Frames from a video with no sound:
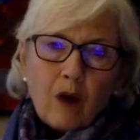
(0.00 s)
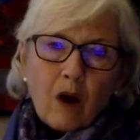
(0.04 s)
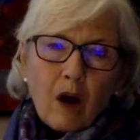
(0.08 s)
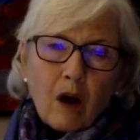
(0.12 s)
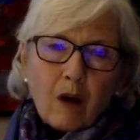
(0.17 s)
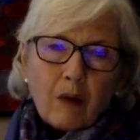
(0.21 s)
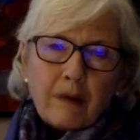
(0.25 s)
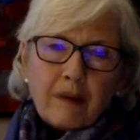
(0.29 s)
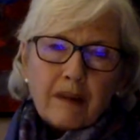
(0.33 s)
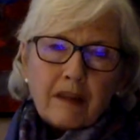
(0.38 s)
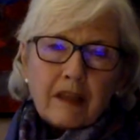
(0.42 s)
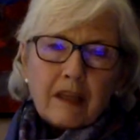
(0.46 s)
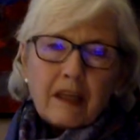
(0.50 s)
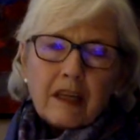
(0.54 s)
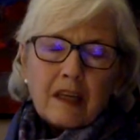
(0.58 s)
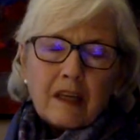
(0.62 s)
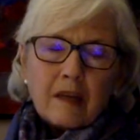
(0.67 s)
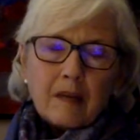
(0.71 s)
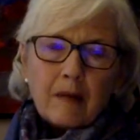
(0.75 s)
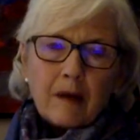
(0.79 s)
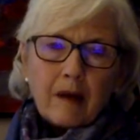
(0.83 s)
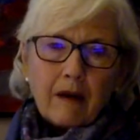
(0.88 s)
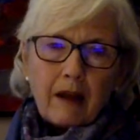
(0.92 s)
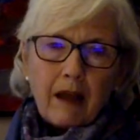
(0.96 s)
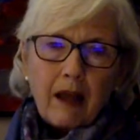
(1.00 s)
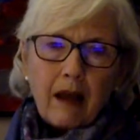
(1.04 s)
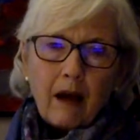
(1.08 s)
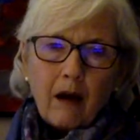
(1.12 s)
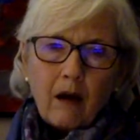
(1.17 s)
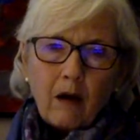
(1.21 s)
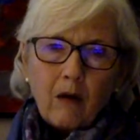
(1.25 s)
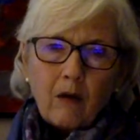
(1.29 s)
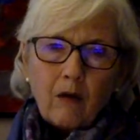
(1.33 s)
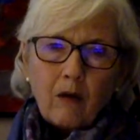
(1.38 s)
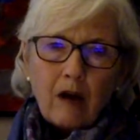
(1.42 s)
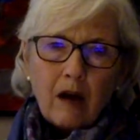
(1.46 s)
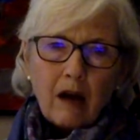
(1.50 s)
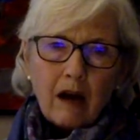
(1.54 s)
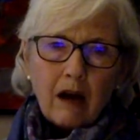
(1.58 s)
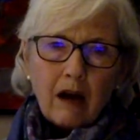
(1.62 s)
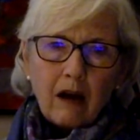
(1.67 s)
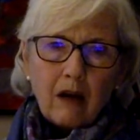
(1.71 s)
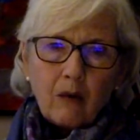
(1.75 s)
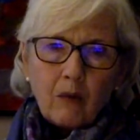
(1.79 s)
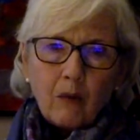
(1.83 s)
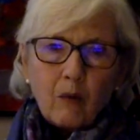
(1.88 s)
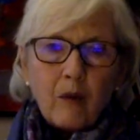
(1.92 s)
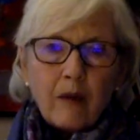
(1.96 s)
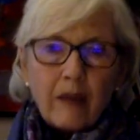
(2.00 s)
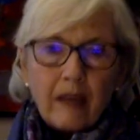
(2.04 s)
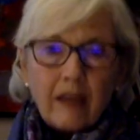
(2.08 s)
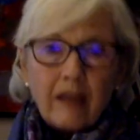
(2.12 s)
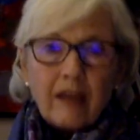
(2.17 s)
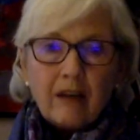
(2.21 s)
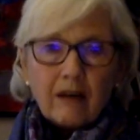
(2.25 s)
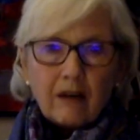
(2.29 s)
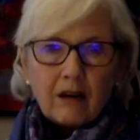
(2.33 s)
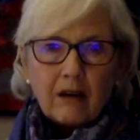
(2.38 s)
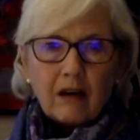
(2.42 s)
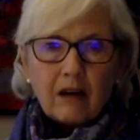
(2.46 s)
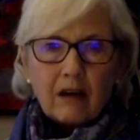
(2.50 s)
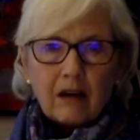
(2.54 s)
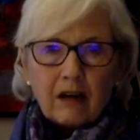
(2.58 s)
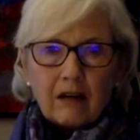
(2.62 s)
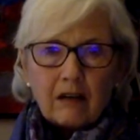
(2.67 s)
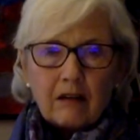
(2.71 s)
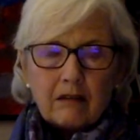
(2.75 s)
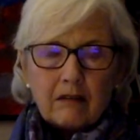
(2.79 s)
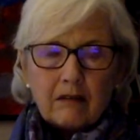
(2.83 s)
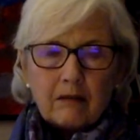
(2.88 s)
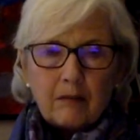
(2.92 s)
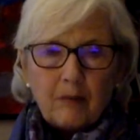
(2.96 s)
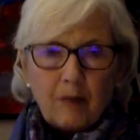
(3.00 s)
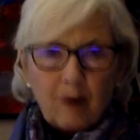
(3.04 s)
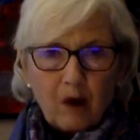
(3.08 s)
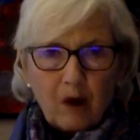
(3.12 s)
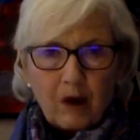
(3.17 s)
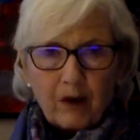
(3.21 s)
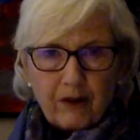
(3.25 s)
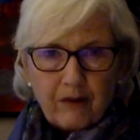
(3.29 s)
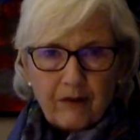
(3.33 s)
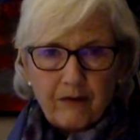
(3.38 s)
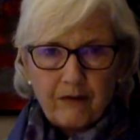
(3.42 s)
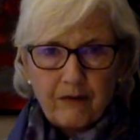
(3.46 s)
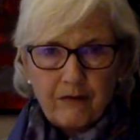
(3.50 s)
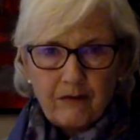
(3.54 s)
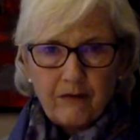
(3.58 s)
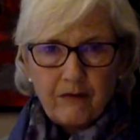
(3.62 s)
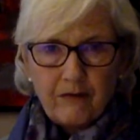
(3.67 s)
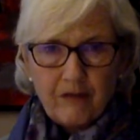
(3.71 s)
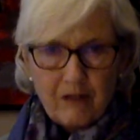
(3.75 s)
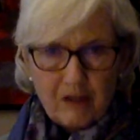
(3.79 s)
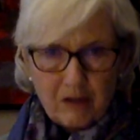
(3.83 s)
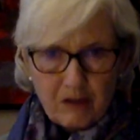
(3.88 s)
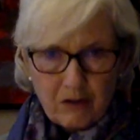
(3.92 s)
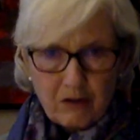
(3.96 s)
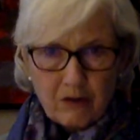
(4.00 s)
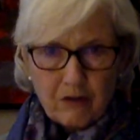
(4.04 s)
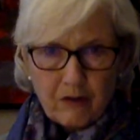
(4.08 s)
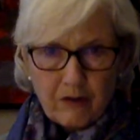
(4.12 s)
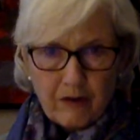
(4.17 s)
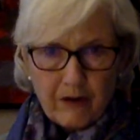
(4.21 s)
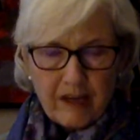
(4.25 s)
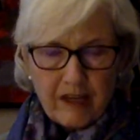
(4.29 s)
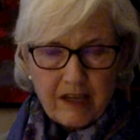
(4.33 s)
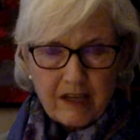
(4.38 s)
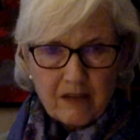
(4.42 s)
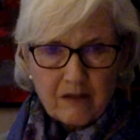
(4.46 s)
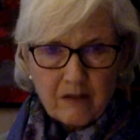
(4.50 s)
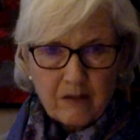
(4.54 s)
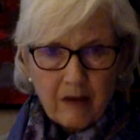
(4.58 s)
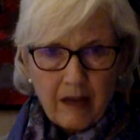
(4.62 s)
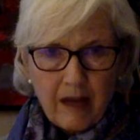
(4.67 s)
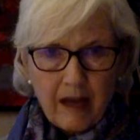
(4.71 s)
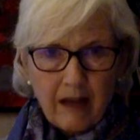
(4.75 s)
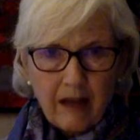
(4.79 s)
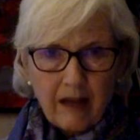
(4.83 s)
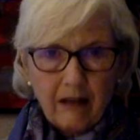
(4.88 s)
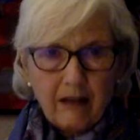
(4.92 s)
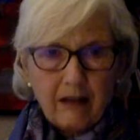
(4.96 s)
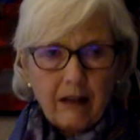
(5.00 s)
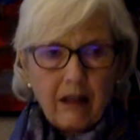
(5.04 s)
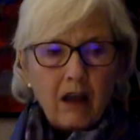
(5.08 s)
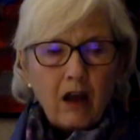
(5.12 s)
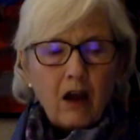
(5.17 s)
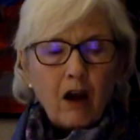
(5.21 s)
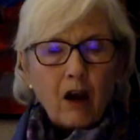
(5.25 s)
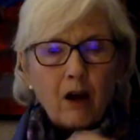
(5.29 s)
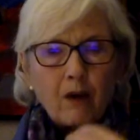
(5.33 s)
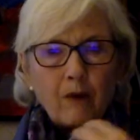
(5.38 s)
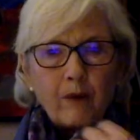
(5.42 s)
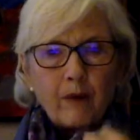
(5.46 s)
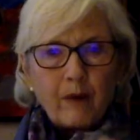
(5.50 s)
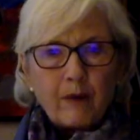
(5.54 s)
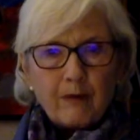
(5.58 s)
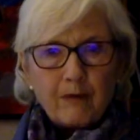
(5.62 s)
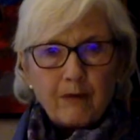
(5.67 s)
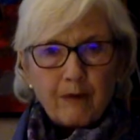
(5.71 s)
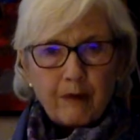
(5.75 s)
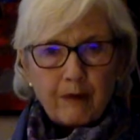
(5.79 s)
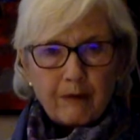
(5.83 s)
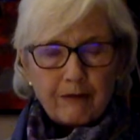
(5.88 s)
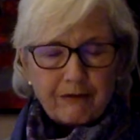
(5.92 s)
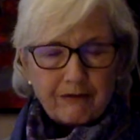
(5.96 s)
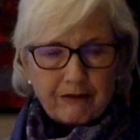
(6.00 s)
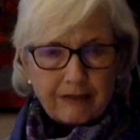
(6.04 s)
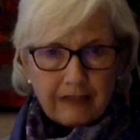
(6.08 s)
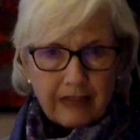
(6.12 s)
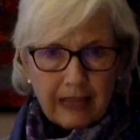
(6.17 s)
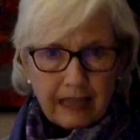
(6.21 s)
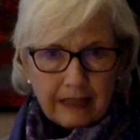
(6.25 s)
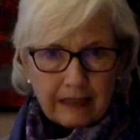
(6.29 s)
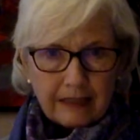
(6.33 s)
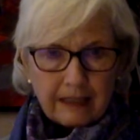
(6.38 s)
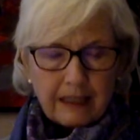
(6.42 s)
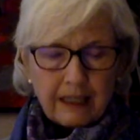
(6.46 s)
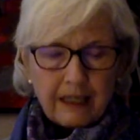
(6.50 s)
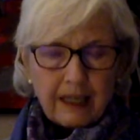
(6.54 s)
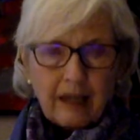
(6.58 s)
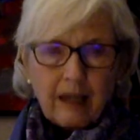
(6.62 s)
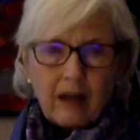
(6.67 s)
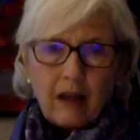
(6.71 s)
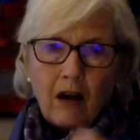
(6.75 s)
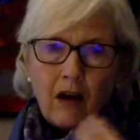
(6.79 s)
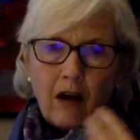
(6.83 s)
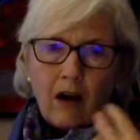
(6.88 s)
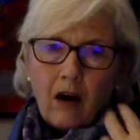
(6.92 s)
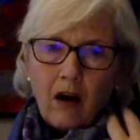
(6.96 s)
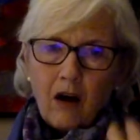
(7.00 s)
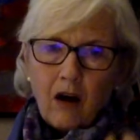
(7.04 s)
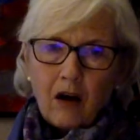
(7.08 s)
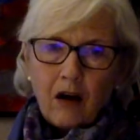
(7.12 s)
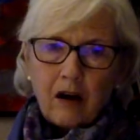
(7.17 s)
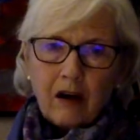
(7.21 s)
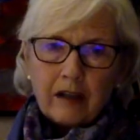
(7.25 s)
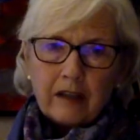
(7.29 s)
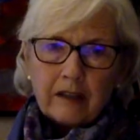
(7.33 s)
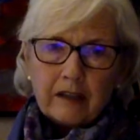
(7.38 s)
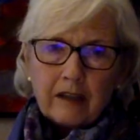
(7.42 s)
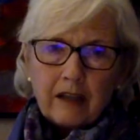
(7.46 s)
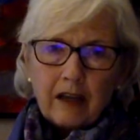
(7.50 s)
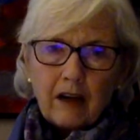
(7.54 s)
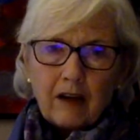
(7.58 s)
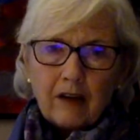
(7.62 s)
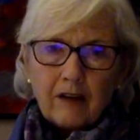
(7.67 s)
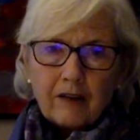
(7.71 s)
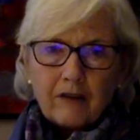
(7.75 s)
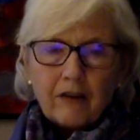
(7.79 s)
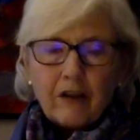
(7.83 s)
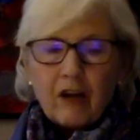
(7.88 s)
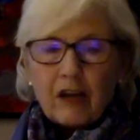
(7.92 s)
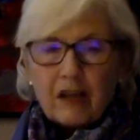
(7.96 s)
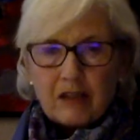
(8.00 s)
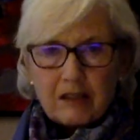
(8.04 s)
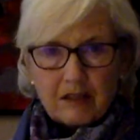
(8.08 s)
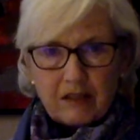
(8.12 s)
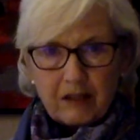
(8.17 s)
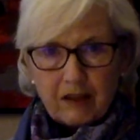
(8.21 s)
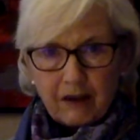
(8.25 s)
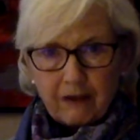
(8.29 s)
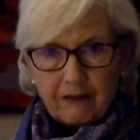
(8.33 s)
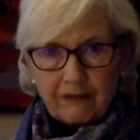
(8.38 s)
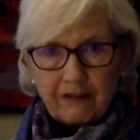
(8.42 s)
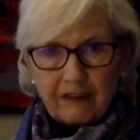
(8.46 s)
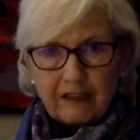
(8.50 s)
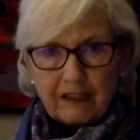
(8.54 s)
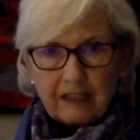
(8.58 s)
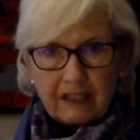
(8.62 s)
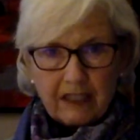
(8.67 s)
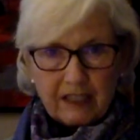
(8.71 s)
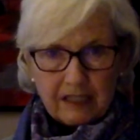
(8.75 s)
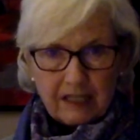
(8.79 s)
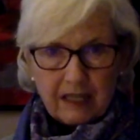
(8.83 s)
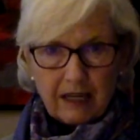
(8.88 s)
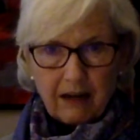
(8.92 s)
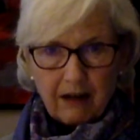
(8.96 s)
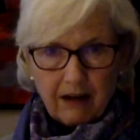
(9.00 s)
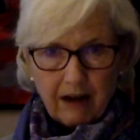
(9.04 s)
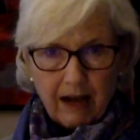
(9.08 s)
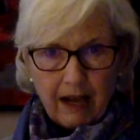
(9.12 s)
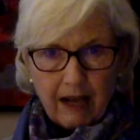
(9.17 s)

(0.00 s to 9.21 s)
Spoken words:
Are we thinking about how we are part of this story as well? Are we reflecting on our thoughts and our feelings and our